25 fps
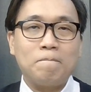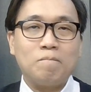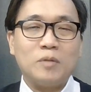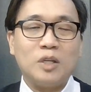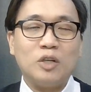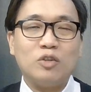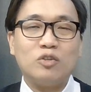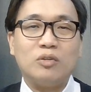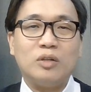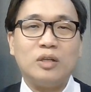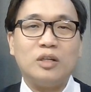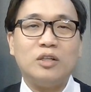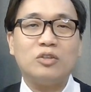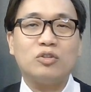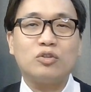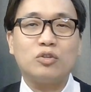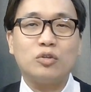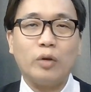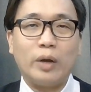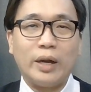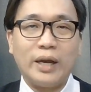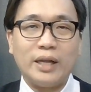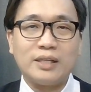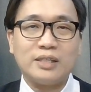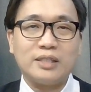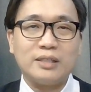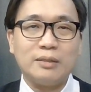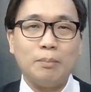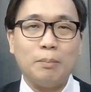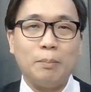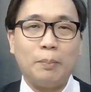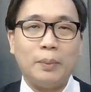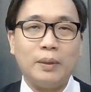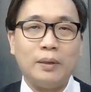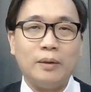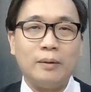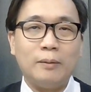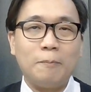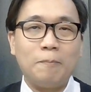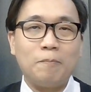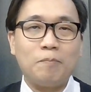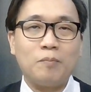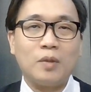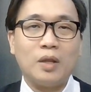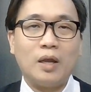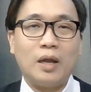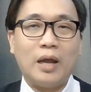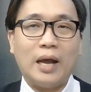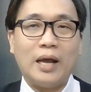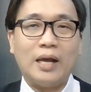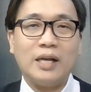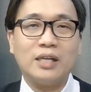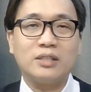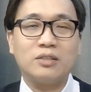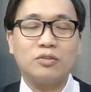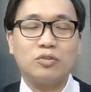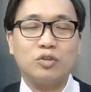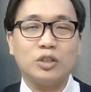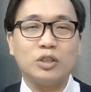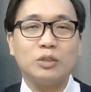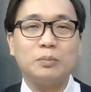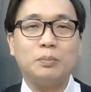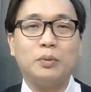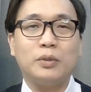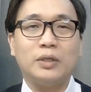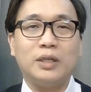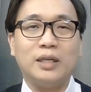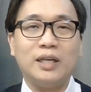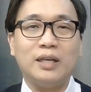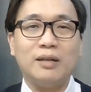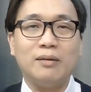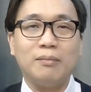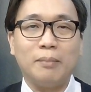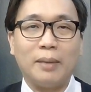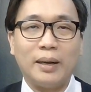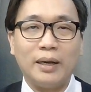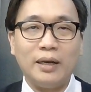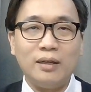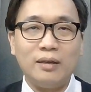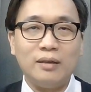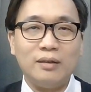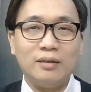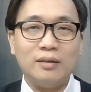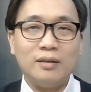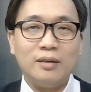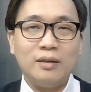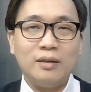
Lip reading: It is not as simple as just putting in money.